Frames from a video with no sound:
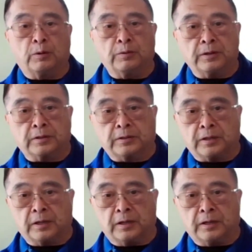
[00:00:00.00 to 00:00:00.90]
only
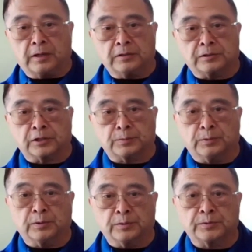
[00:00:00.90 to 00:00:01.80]
contains six
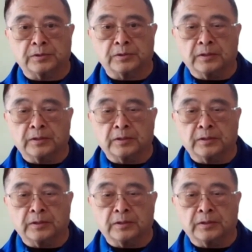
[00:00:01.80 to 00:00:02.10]
modes.